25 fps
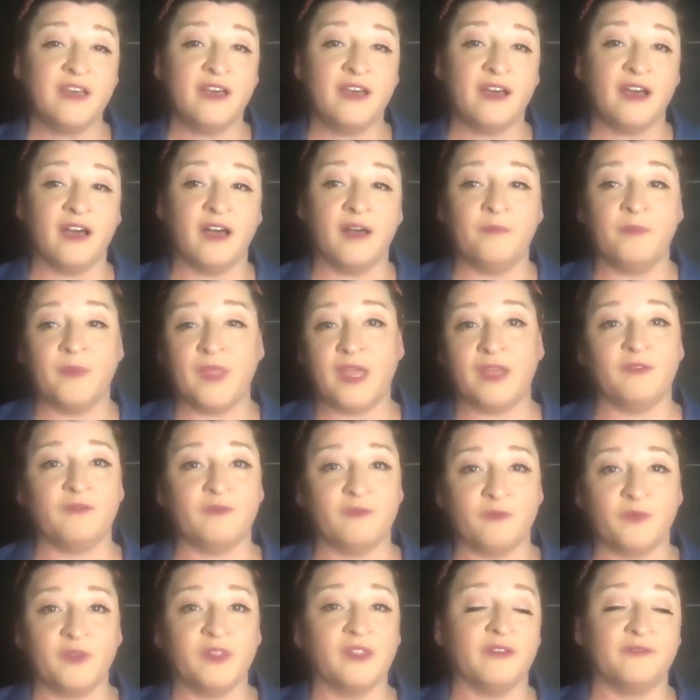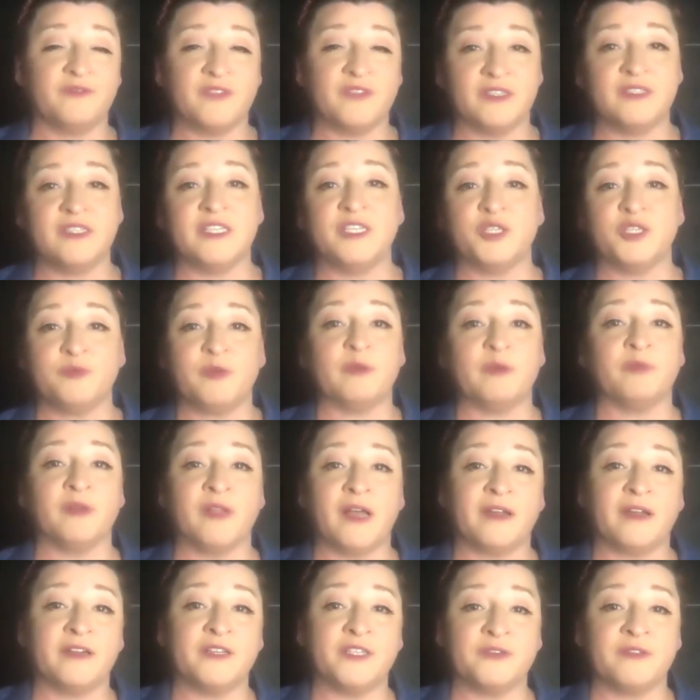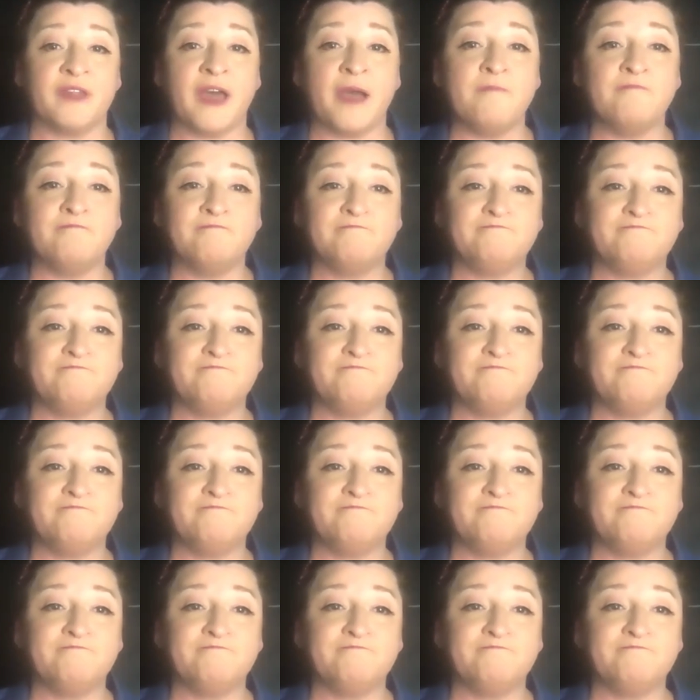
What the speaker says: and we love to teach people how to do that.